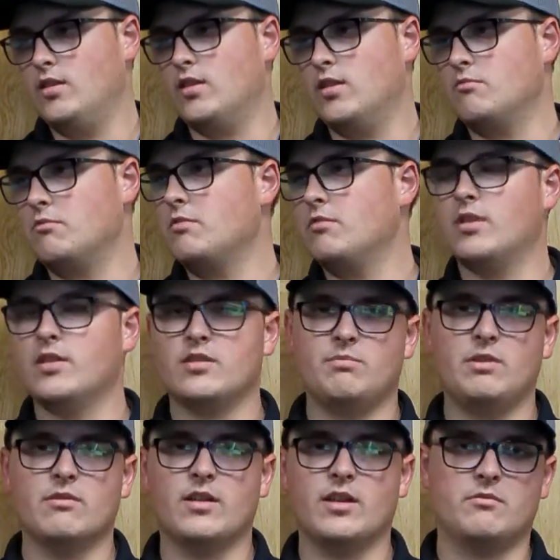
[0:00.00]
We want it to
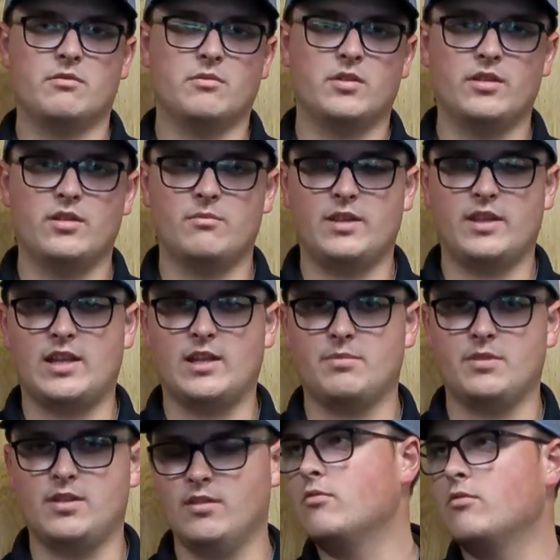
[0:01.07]
be right, we want you to be
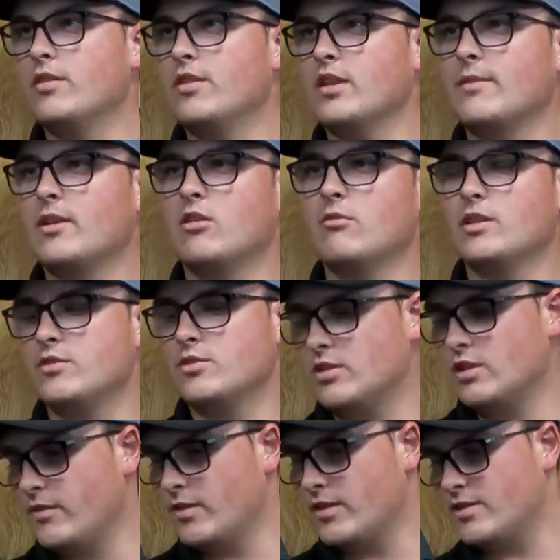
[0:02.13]
happy. One thing about our wheels, you're
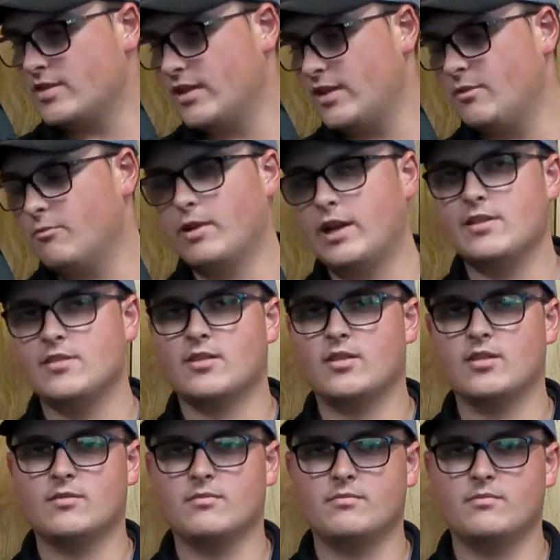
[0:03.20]
never gonna see any weights on
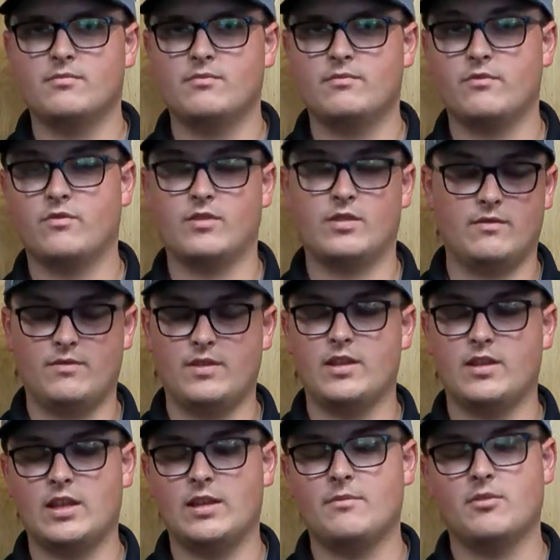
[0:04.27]
them if they
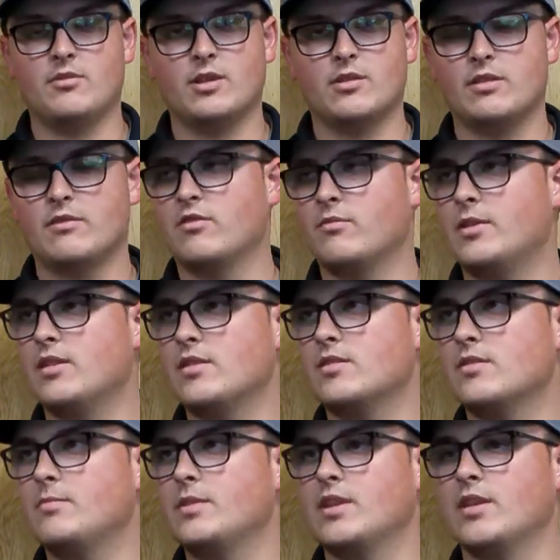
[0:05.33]
came directly from us,
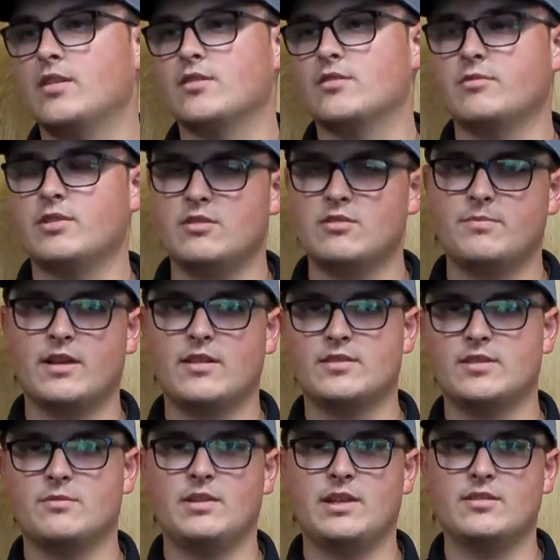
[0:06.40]
because we use
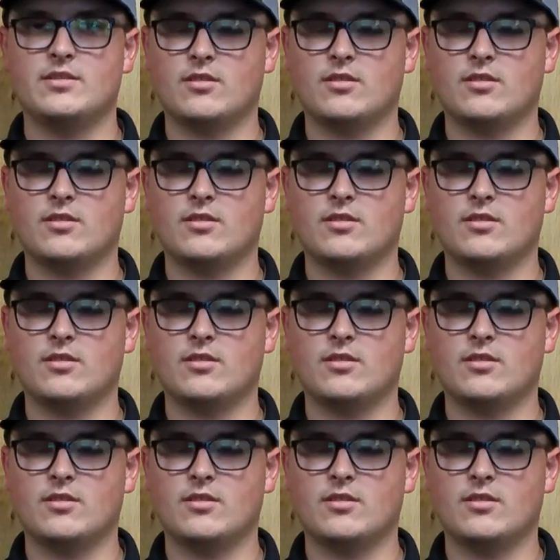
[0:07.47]
balancing beads on